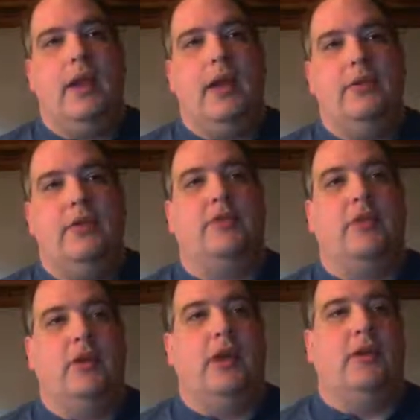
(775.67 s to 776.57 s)
this
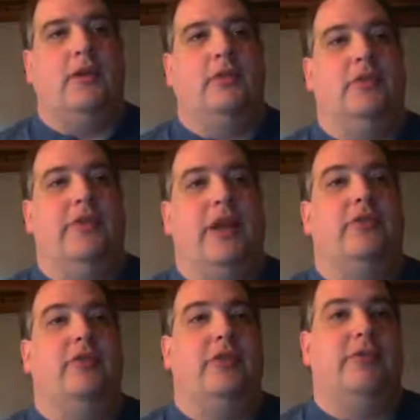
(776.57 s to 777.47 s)
call to advance
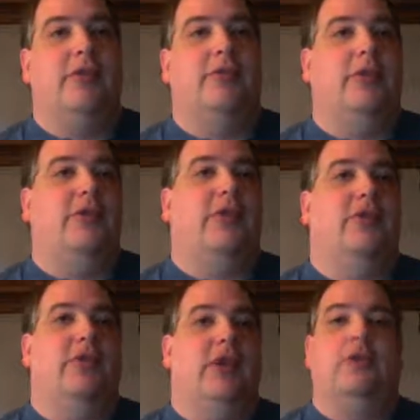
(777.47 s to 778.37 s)
to, this first one is actually
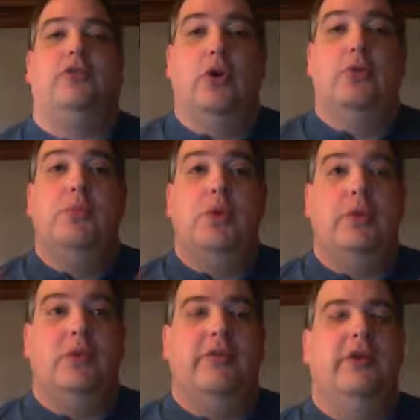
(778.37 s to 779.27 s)
saying don't
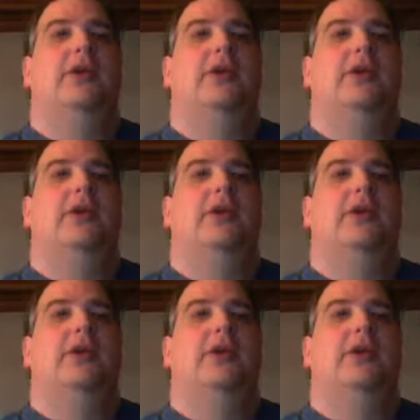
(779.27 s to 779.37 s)
move.